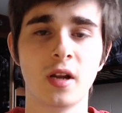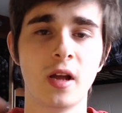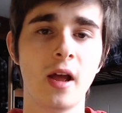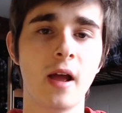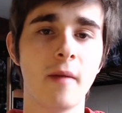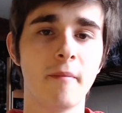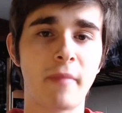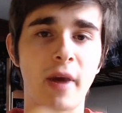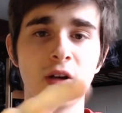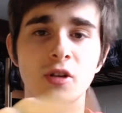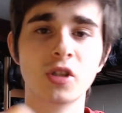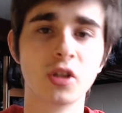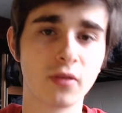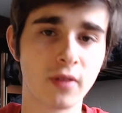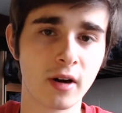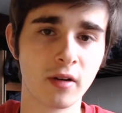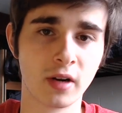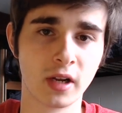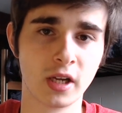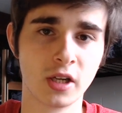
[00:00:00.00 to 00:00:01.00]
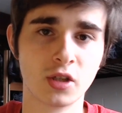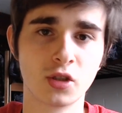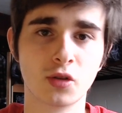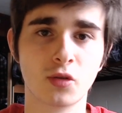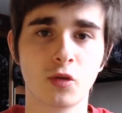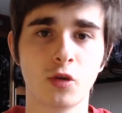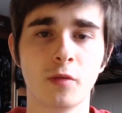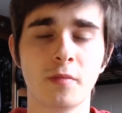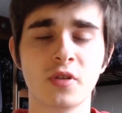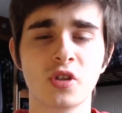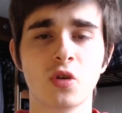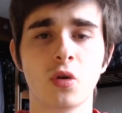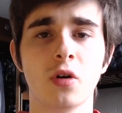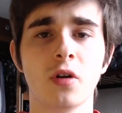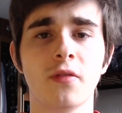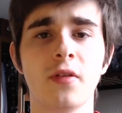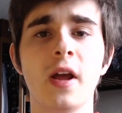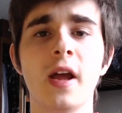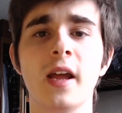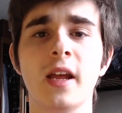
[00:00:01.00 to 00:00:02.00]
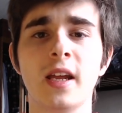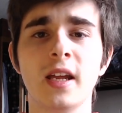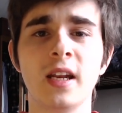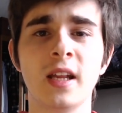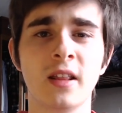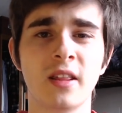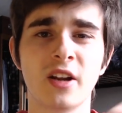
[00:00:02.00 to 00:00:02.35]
bouncing around each group, sort of getting their